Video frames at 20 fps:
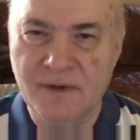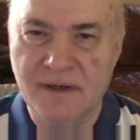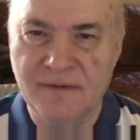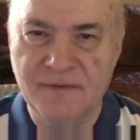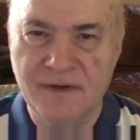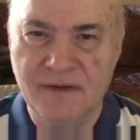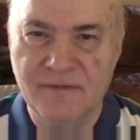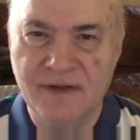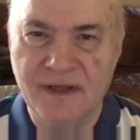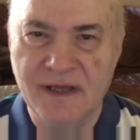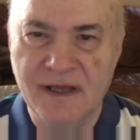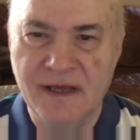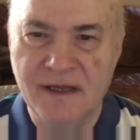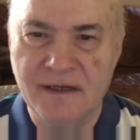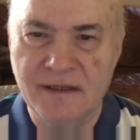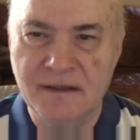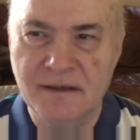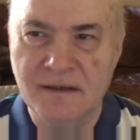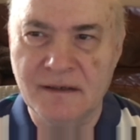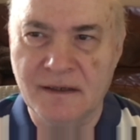I've never had
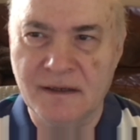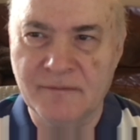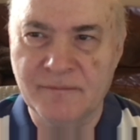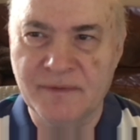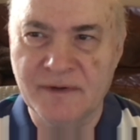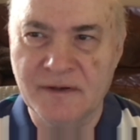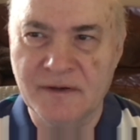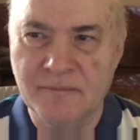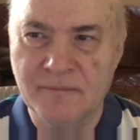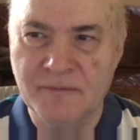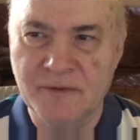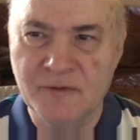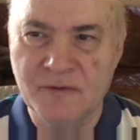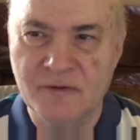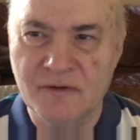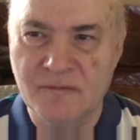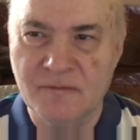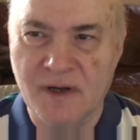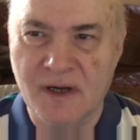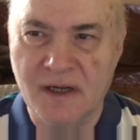it, and I've been
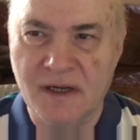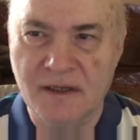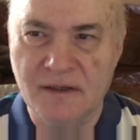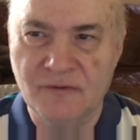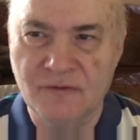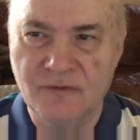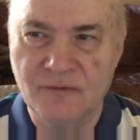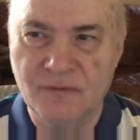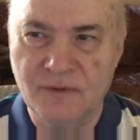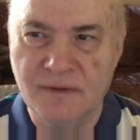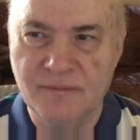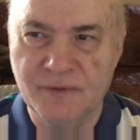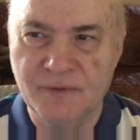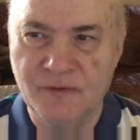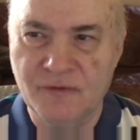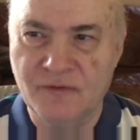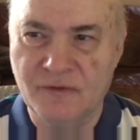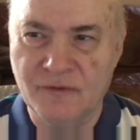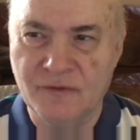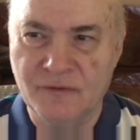immunized with
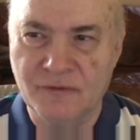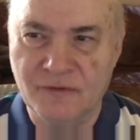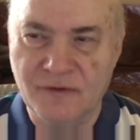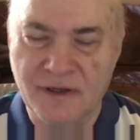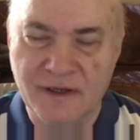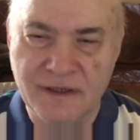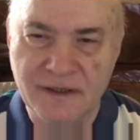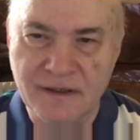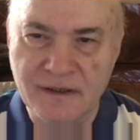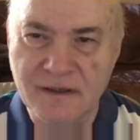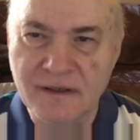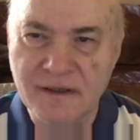boosters like